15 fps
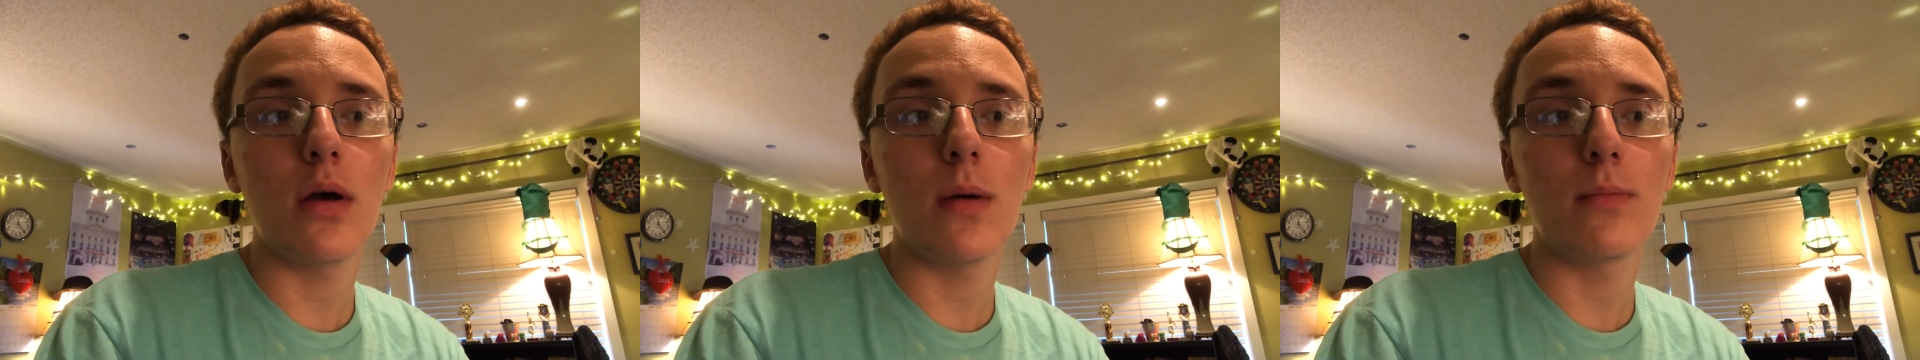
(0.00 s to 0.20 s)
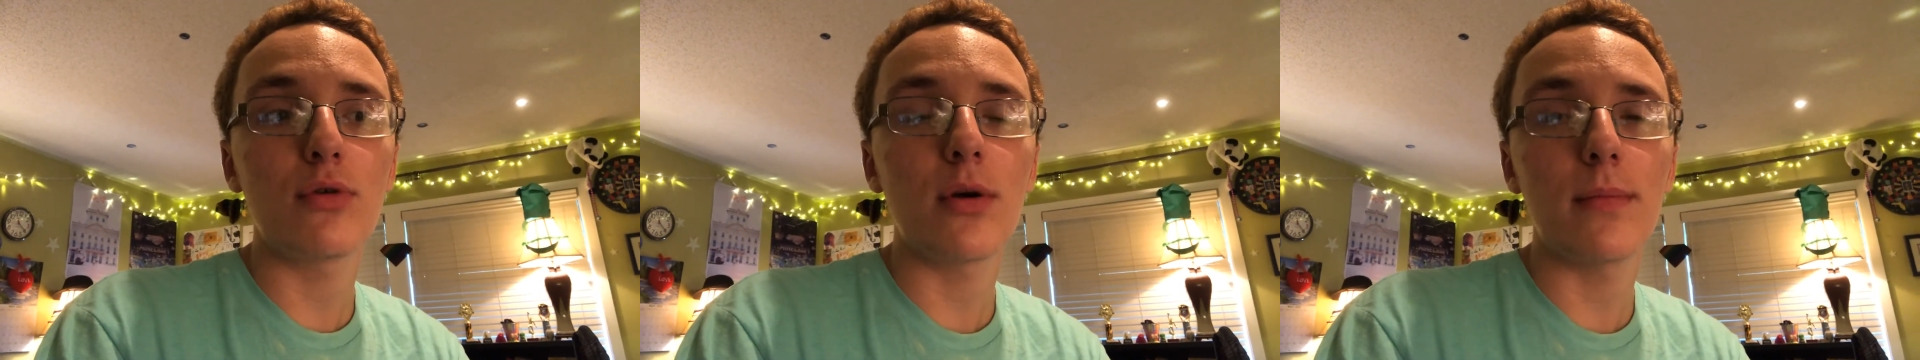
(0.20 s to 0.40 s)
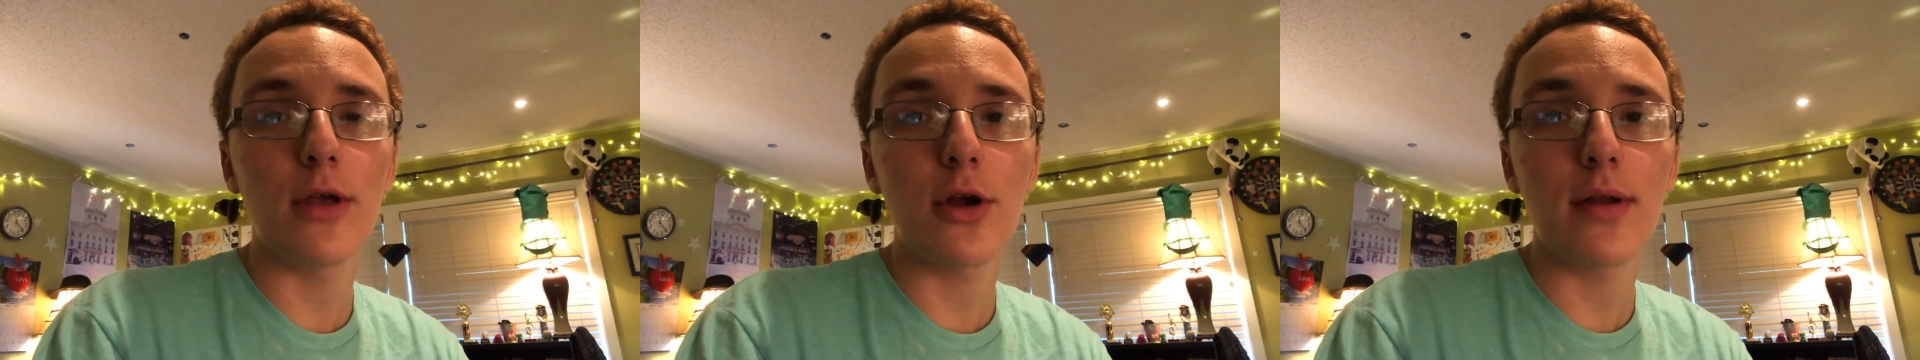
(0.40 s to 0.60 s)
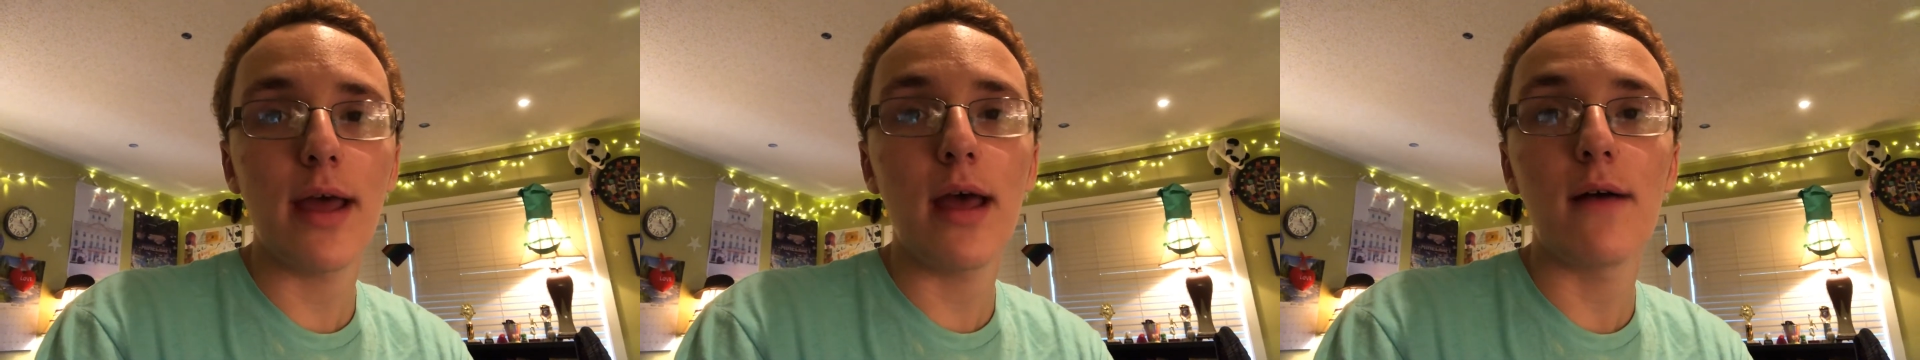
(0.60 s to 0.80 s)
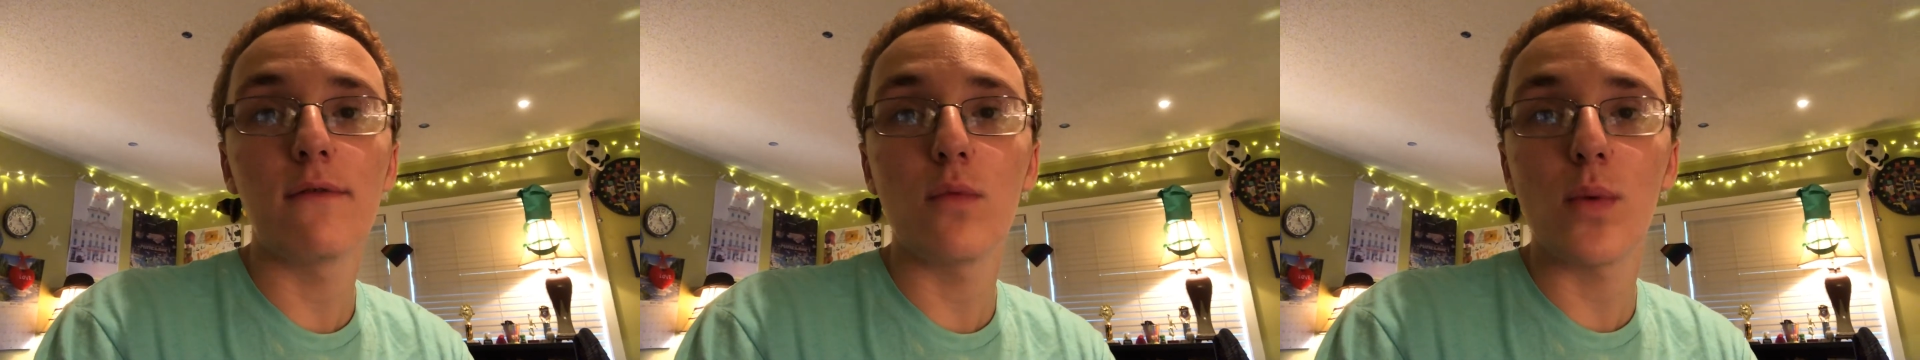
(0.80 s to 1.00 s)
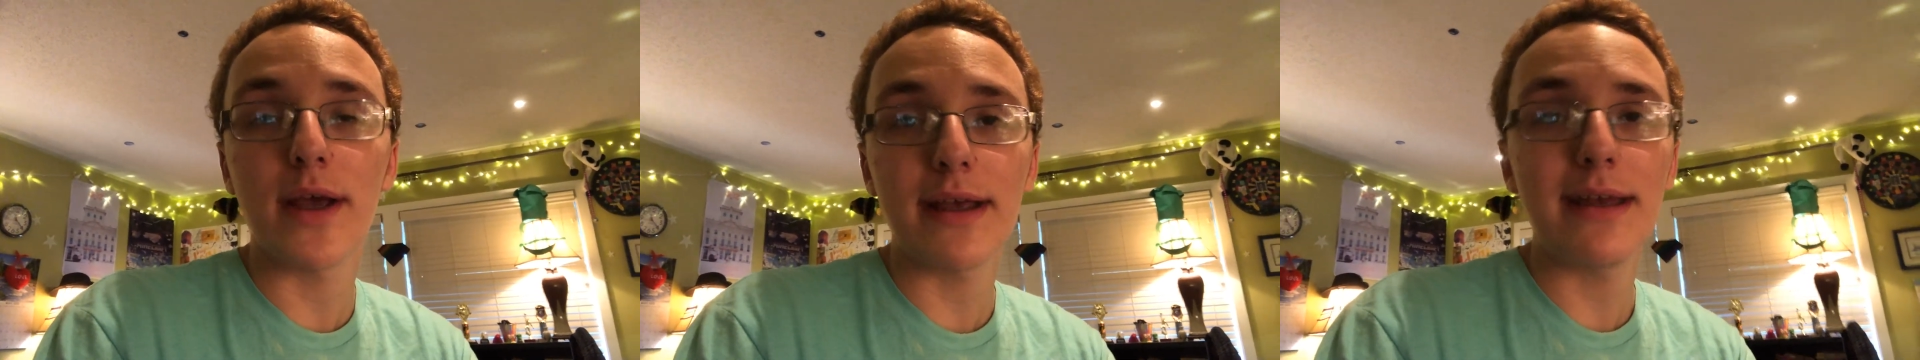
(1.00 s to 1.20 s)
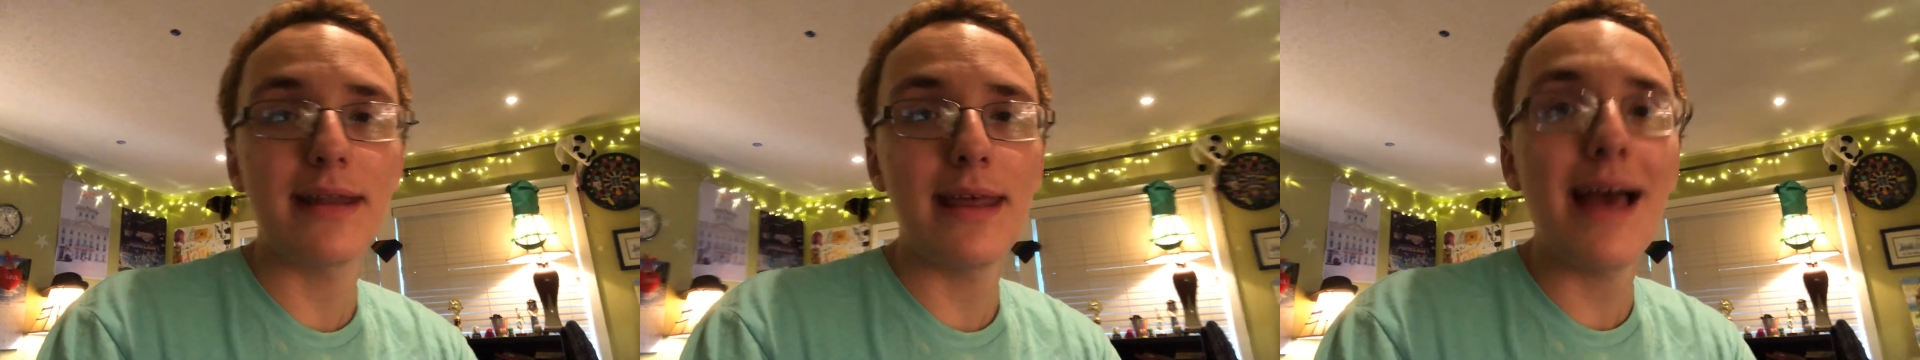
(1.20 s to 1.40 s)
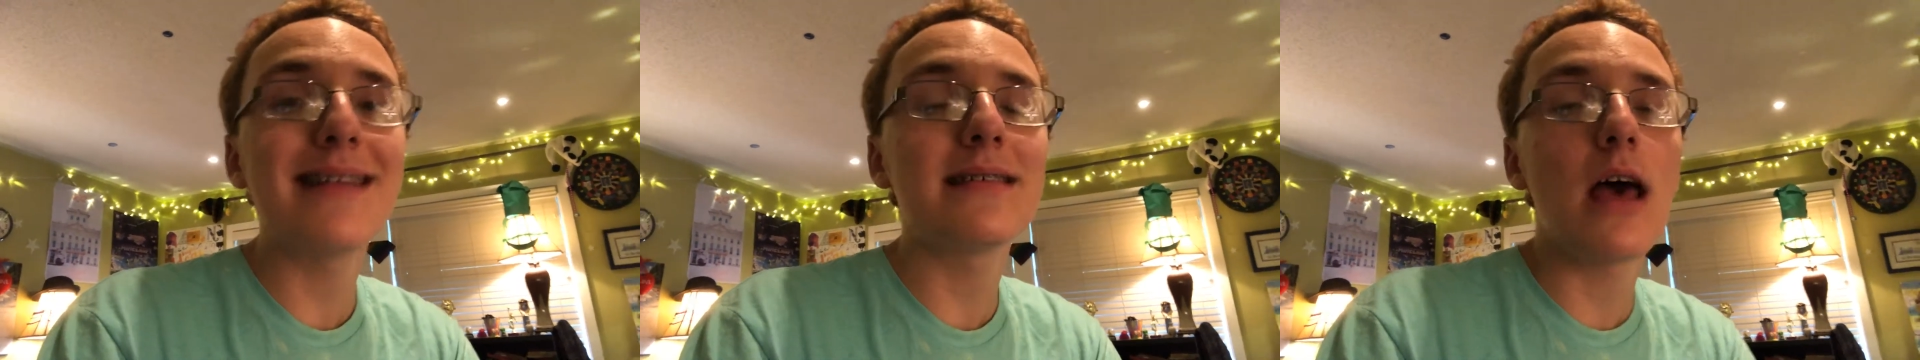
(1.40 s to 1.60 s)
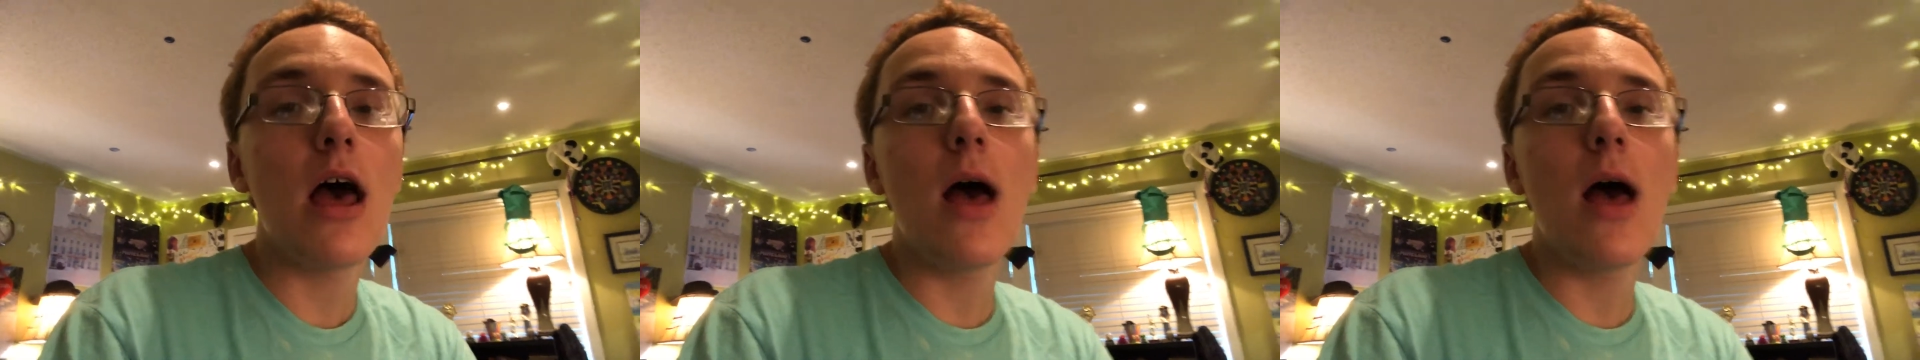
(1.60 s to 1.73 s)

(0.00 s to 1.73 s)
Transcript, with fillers: premiere day of Wicked yet,